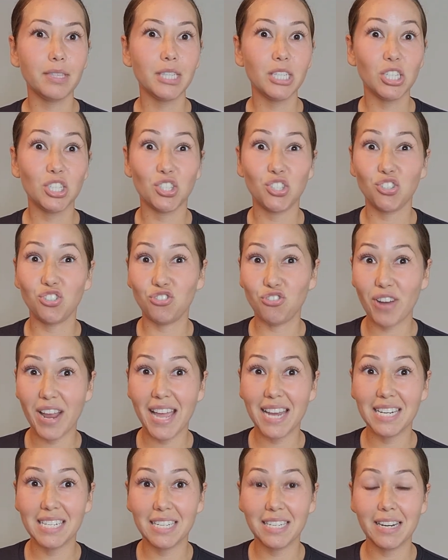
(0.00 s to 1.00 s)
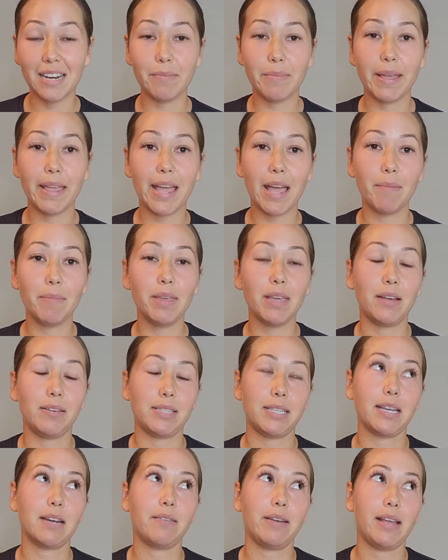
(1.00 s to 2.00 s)
stranded in Miami, I
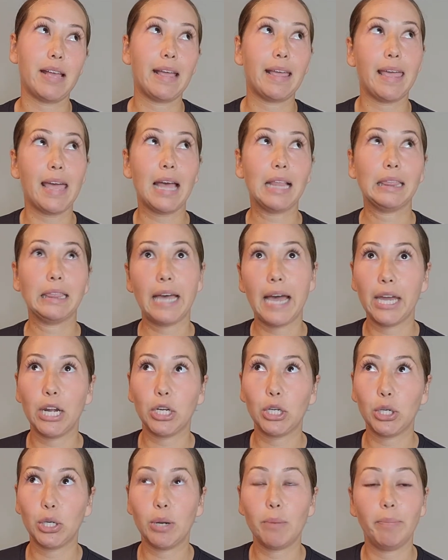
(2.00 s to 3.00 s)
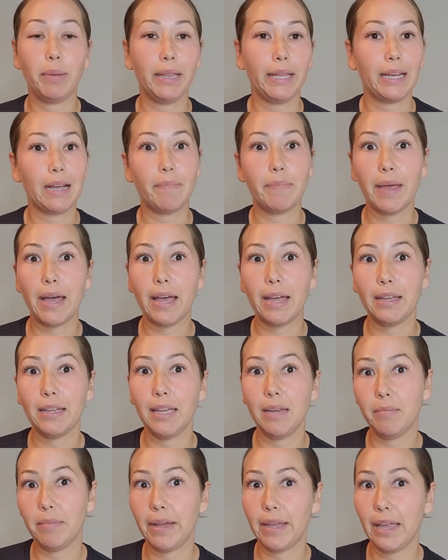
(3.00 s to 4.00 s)
was like, all right, I can't lie to her and be like, I'm not
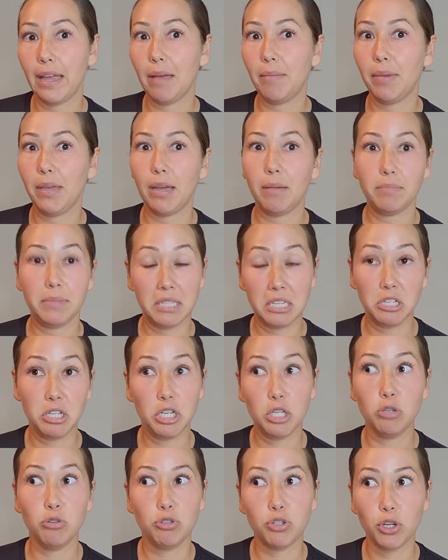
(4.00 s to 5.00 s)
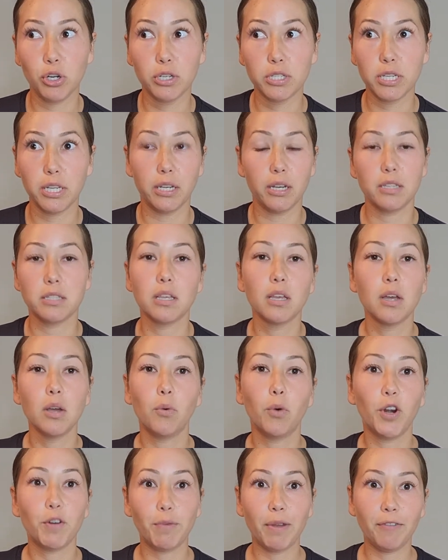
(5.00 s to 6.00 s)
in Miami, I'm in New Jersey, because
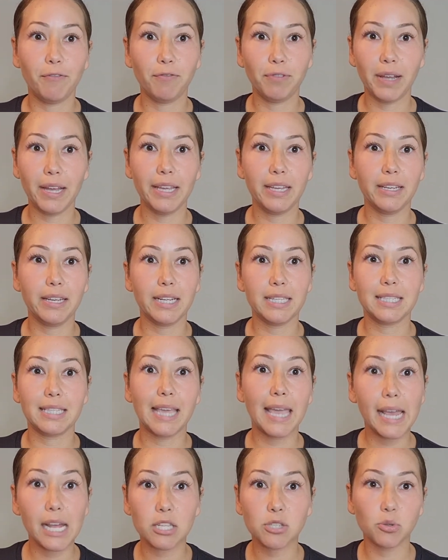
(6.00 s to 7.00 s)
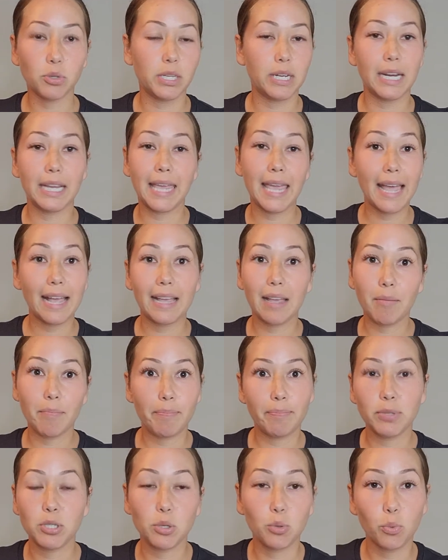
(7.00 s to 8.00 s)
what if my flight gets canceled and I can't
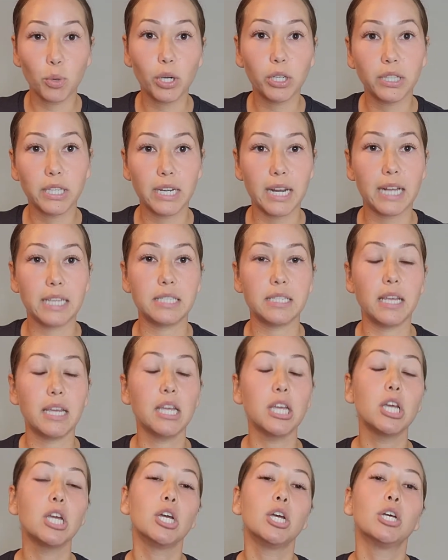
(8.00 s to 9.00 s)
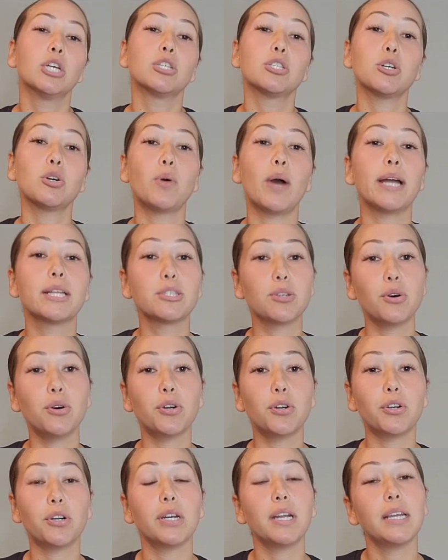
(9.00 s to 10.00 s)
get to work the next day? So I
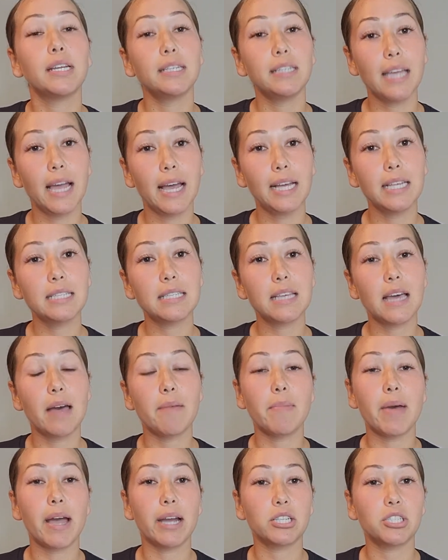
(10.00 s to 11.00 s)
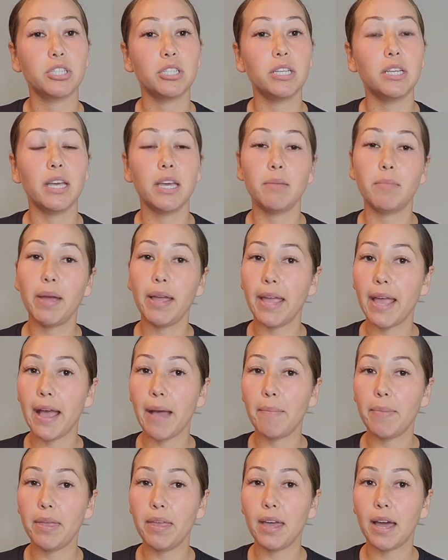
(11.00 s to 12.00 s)
told her, yes, I'm actually in
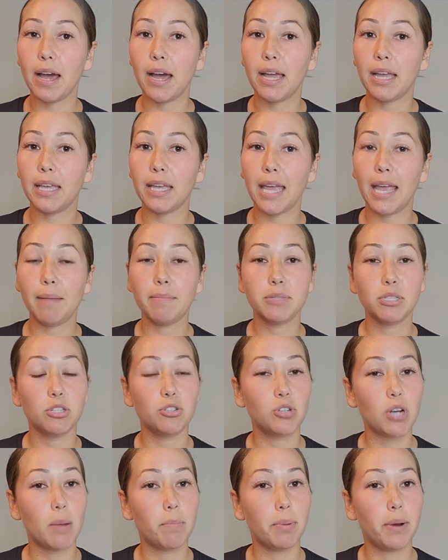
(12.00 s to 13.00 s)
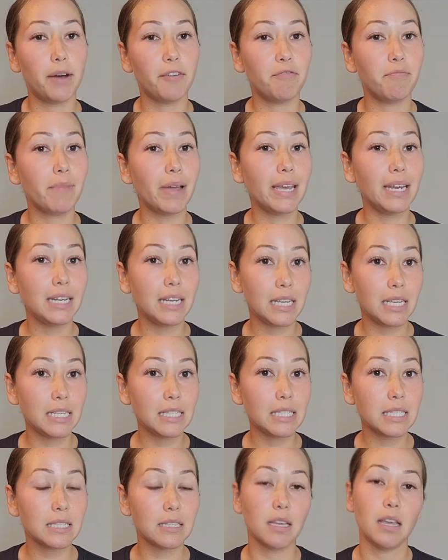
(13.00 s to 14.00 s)
Miami. I came to drop off my
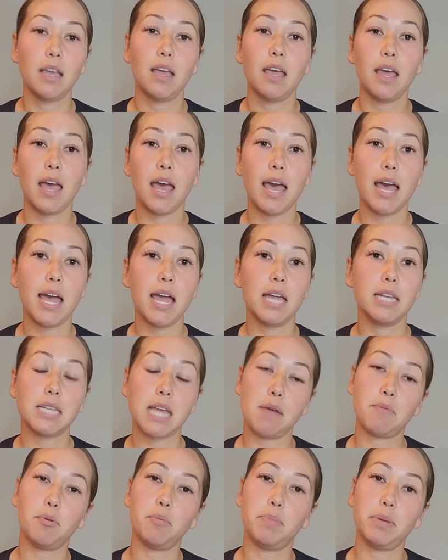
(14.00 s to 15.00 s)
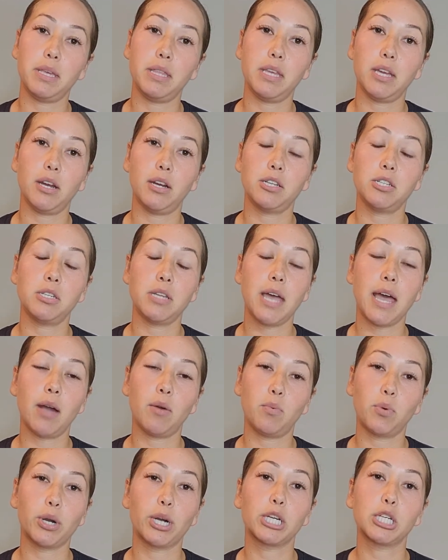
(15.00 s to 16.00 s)
niece and I will be there
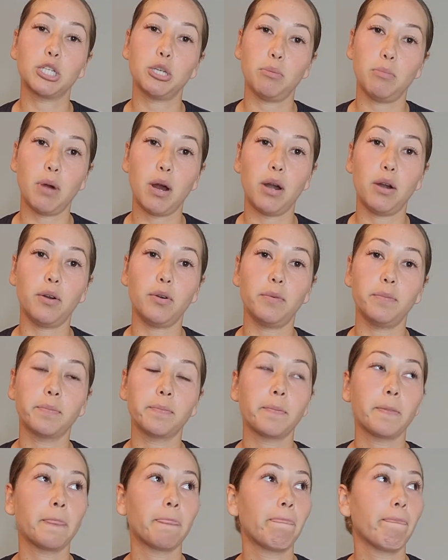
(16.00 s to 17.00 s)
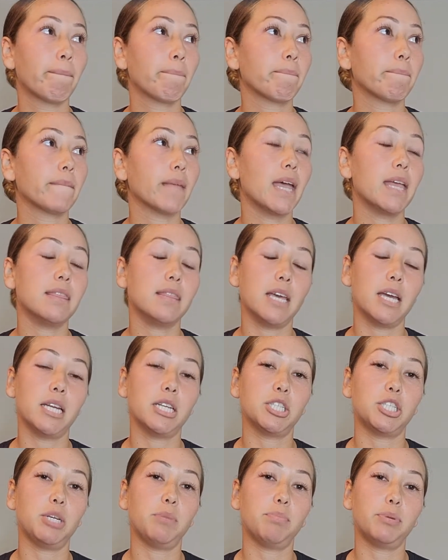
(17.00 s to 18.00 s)
at work tomorrow. And
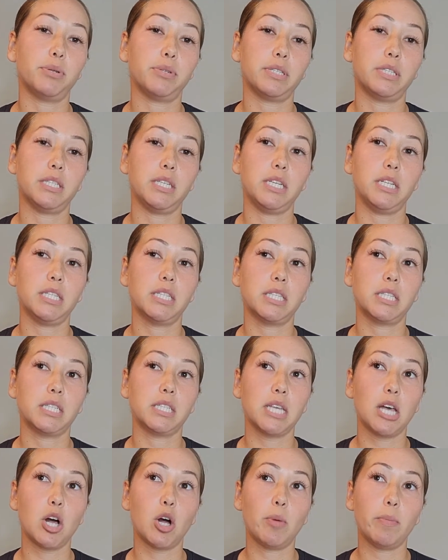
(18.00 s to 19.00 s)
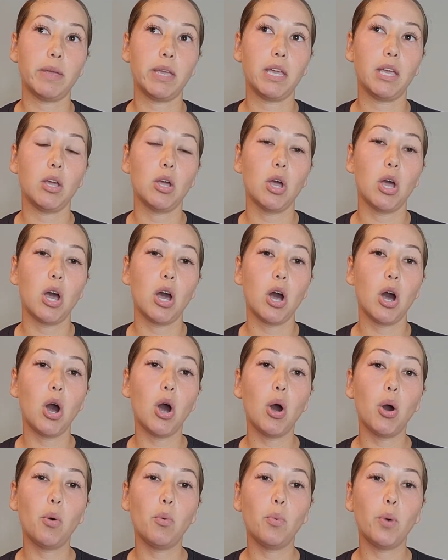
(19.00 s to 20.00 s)
then she proceeds to tell me,
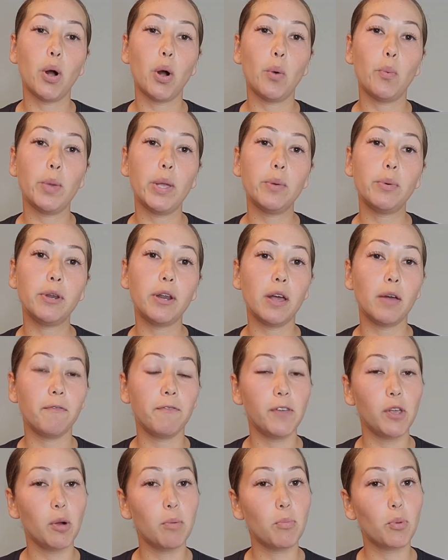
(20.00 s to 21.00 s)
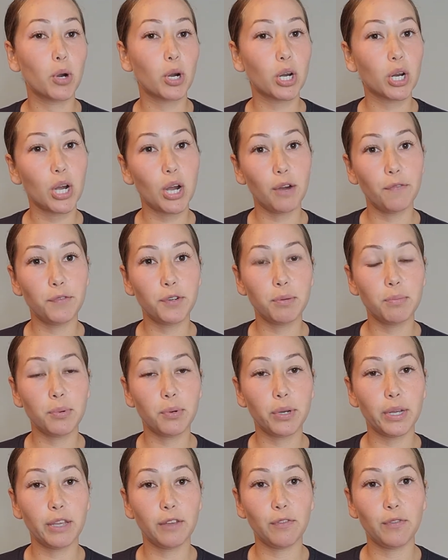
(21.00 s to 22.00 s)
oh, well, we would feel more
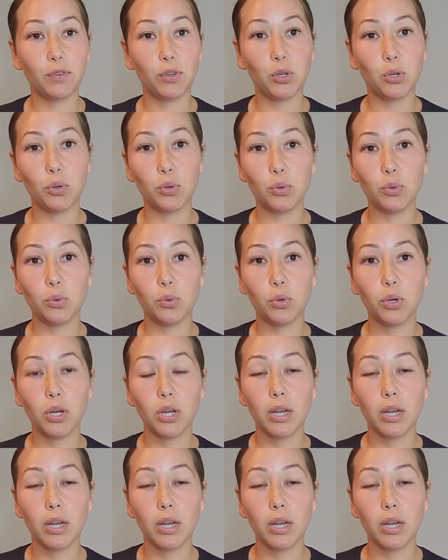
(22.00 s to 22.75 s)
comfortable if you